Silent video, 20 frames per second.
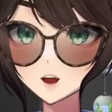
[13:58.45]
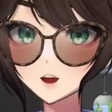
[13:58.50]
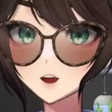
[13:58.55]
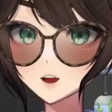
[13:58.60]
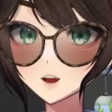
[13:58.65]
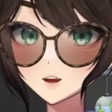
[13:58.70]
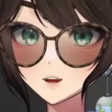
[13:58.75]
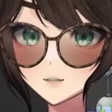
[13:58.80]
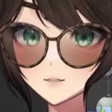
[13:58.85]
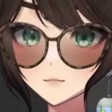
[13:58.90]

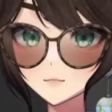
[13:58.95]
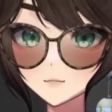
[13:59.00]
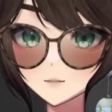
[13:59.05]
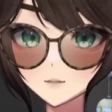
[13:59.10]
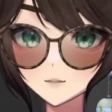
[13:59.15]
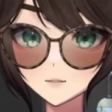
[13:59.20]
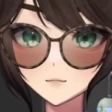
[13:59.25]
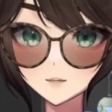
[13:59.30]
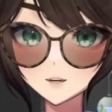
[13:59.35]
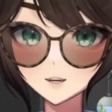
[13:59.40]
Those
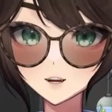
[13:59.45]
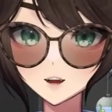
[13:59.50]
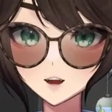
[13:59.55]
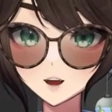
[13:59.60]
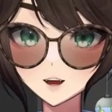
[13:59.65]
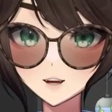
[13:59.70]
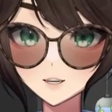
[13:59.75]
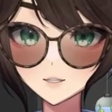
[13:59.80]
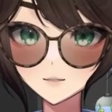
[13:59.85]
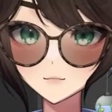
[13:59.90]
dirty
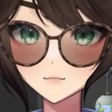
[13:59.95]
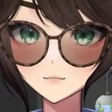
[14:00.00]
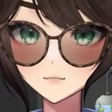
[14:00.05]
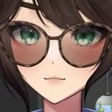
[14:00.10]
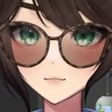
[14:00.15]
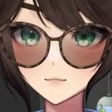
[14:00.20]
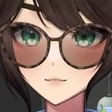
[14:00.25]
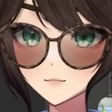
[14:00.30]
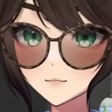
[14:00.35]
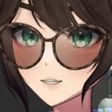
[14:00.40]

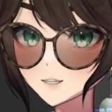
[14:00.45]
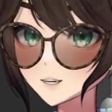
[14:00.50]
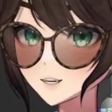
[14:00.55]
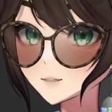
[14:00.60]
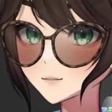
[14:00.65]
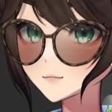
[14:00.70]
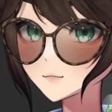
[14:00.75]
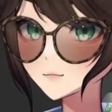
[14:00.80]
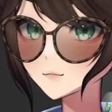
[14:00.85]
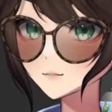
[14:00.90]
liars.
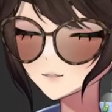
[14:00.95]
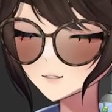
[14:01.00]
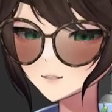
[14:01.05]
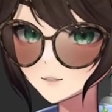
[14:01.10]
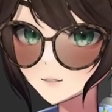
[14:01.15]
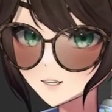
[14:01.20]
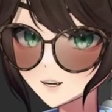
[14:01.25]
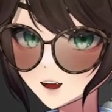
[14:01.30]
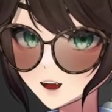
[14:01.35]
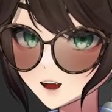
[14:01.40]
Those dirty
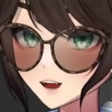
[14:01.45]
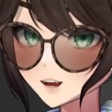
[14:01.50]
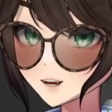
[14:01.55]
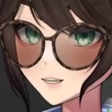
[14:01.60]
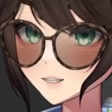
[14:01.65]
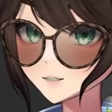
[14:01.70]
liars.